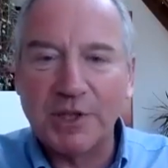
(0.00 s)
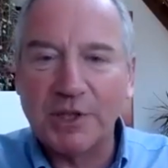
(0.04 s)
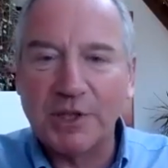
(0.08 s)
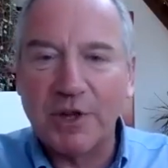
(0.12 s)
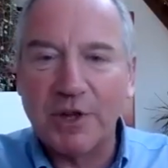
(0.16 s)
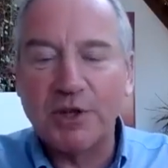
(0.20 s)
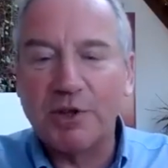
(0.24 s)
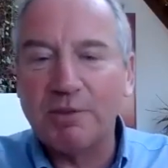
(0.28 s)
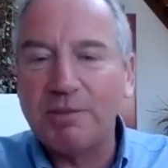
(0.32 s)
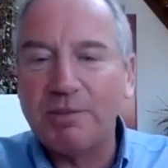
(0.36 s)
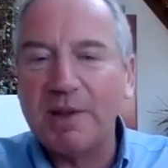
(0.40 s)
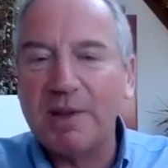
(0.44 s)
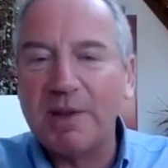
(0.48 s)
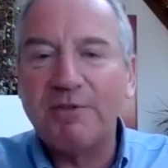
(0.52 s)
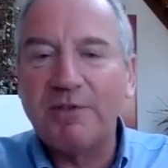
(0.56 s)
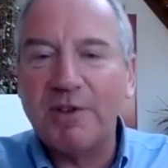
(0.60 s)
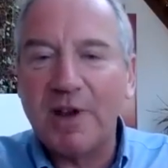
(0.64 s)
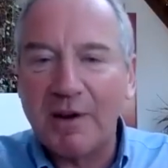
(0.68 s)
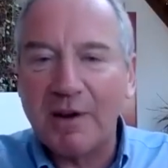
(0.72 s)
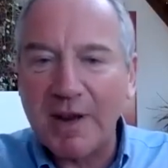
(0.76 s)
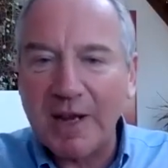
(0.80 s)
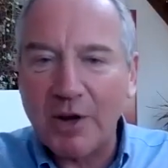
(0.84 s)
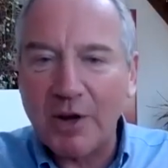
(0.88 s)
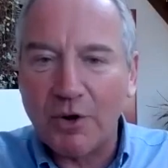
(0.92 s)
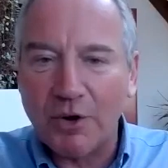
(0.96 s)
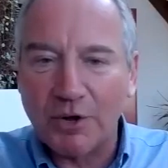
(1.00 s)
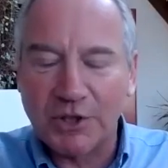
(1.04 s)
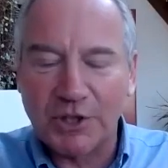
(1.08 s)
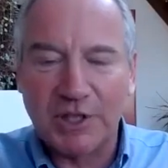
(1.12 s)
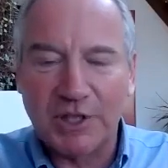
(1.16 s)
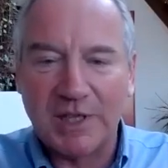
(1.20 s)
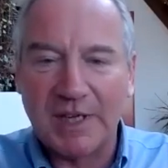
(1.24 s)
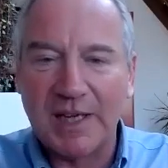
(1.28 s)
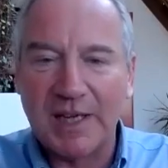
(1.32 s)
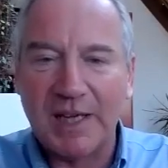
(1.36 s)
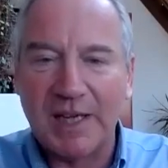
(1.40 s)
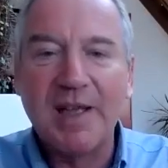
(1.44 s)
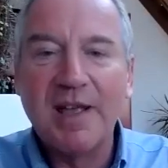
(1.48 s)
So it's going to be very
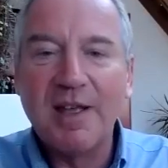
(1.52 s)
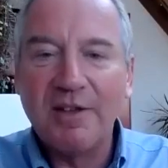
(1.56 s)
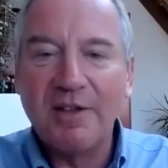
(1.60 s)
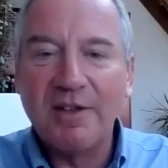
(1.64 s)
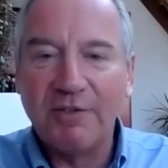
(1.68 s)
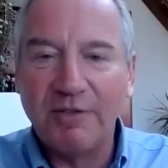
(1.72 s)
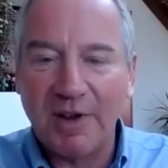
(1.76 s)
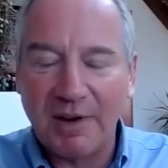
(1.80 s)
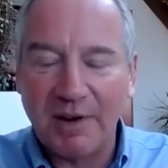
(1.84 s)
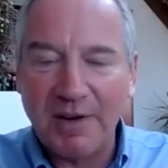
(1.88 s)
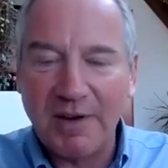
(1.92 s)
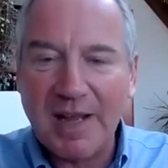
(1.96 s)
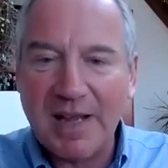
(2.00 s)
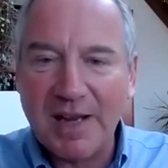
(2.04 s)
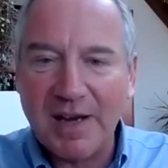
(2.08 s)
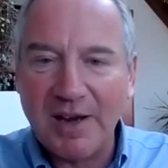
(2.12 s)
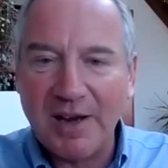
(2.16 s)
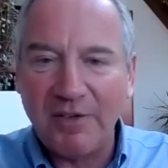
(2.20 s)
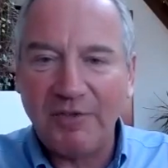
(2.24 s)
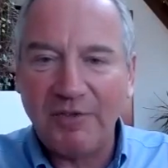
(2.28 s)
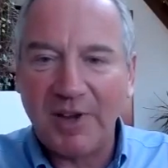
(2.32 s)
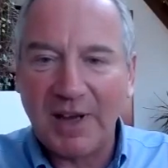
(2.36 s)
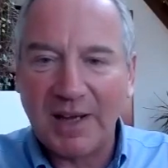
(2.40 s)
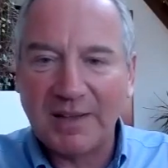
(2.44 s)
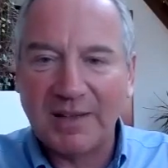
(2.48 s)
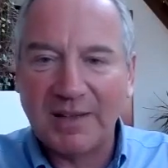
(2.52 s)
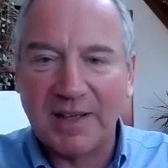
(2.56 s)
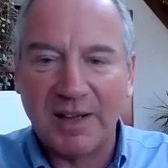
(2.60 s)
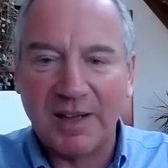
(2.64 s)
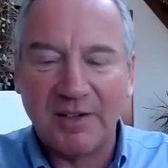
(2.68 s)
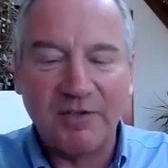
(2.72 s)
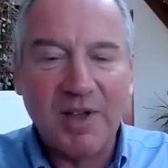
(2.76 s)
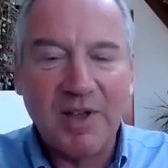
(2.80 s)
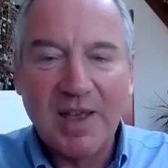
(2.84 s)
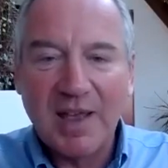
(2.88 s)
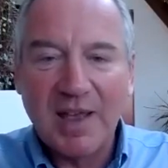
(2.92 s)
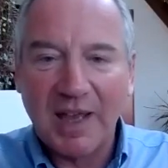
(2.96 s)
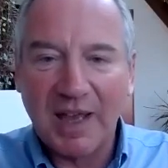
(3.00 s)
costly, very
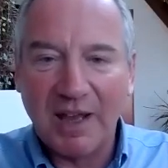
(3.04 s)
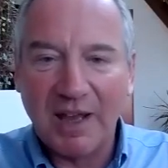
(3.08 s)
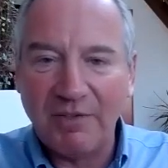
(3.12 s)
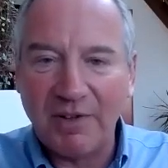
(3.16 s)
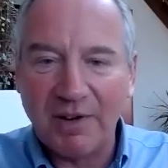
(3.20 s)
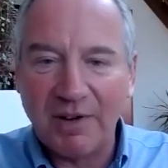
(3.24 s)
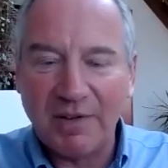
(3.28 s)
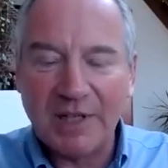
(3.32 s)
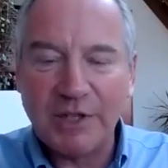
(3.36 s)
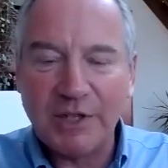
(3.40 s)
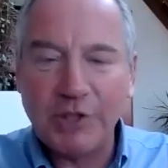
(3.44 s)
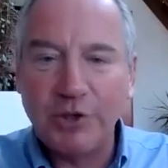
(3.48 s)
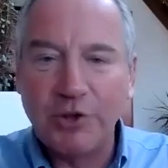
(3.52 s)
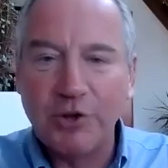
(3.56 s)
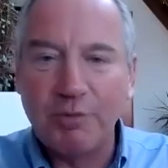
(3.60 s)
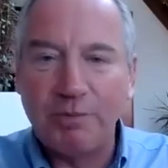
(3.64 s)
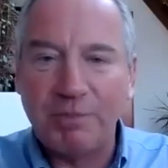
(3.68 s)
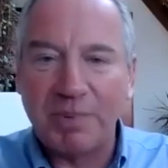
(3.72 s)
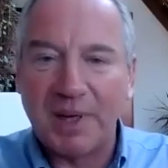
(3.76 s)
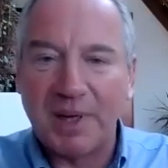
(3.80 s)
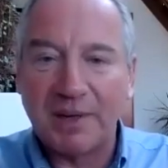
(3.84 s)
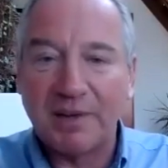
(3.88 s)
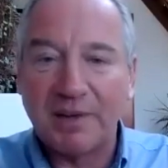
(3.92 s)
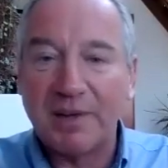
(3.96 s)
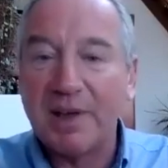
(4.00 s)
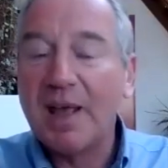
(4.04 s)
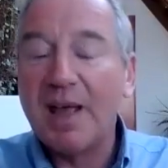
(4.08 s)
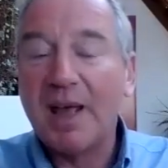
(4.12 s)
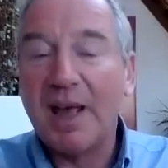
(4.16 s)
ineffective, and very stupid.